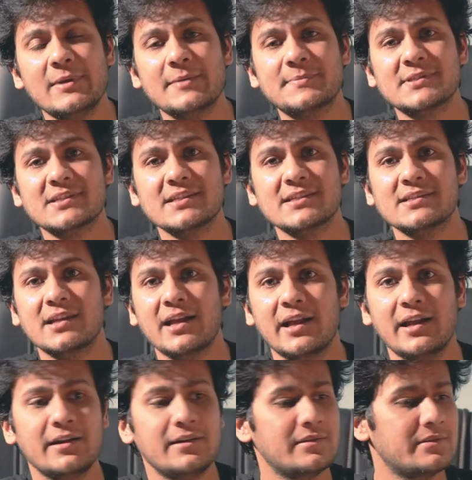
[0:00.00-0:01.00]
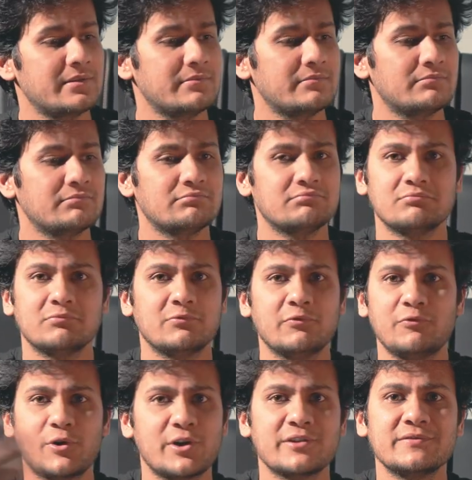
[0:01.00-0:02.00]
lapses and
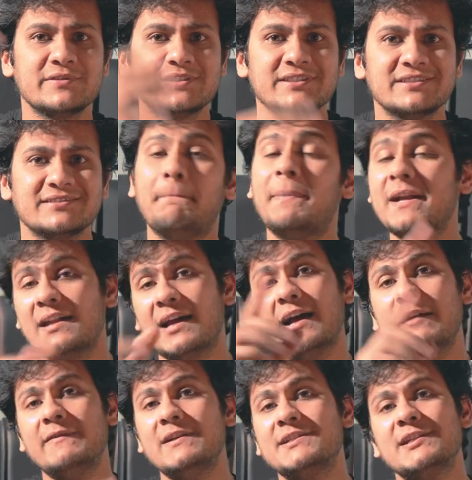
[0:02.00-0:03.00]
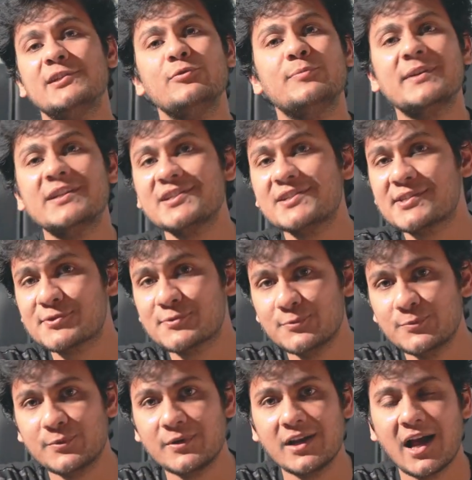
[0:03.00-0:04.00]
whatever. But I will tell you pretty
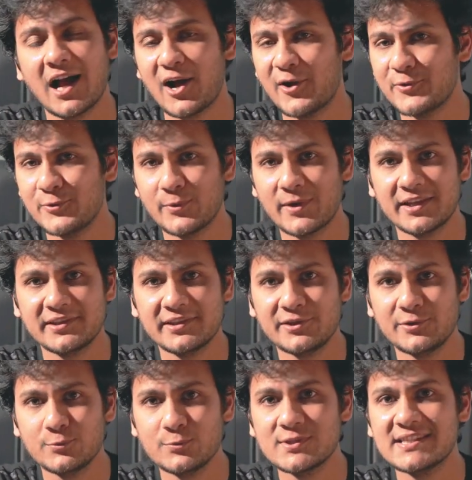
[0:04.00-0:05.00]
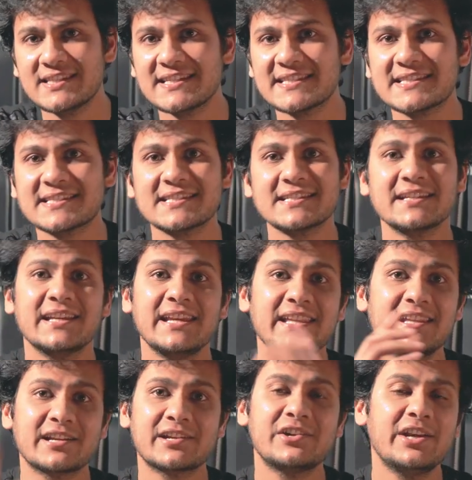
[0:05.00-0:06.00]
soon how you can use this
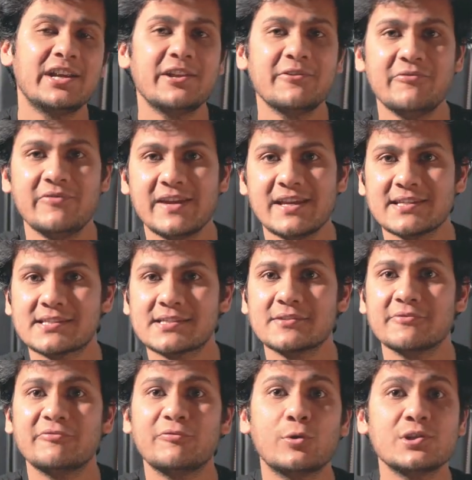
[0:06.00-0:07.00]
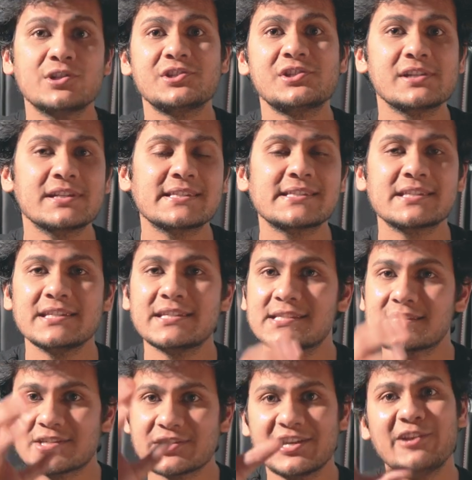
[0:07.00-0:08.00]
in a creative ways for just
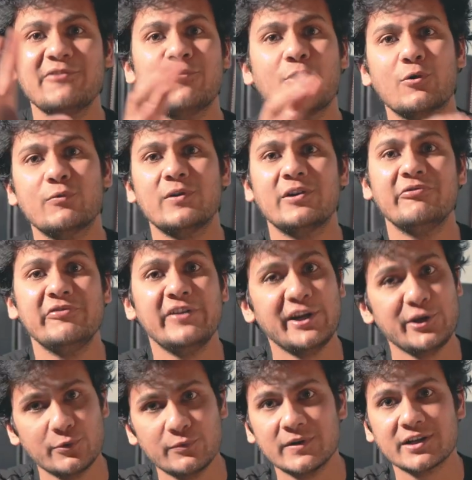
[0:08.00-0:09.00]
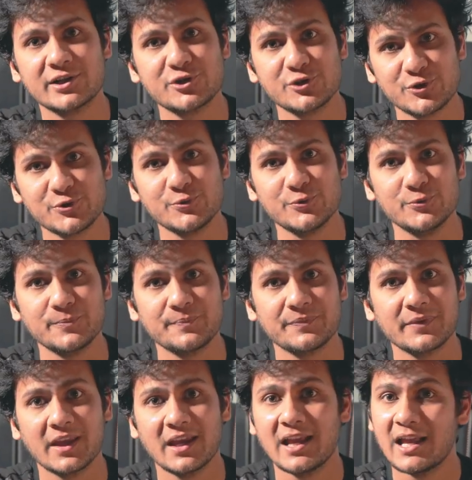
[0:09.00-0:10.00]
straightforward video work too.
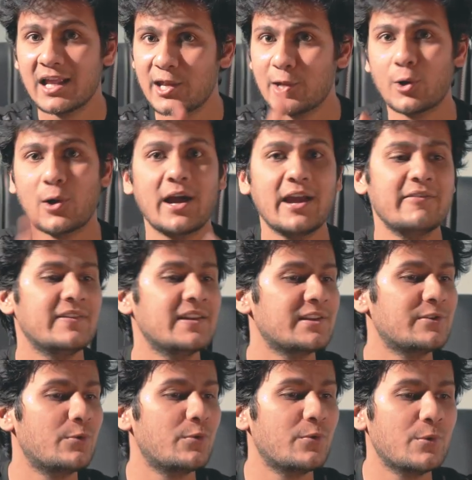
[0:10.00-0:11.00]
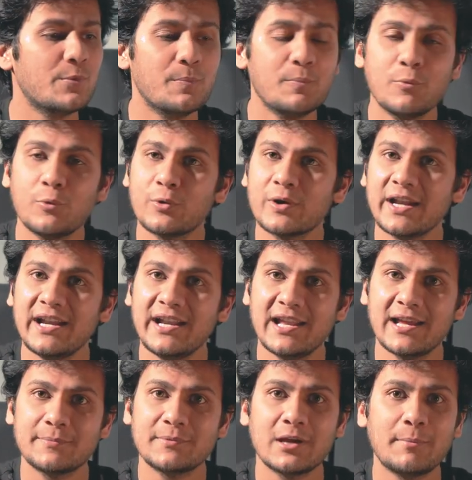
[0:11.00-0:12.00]
I will go more in
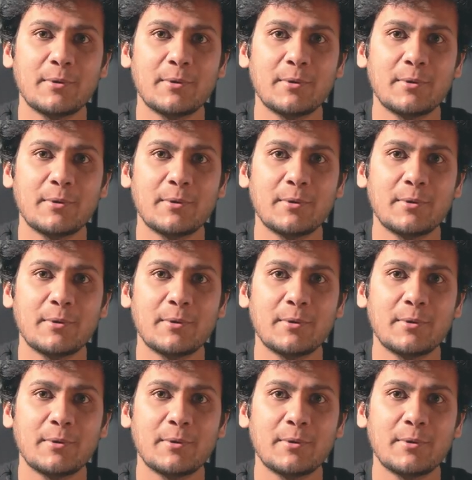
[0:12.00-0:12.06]
depth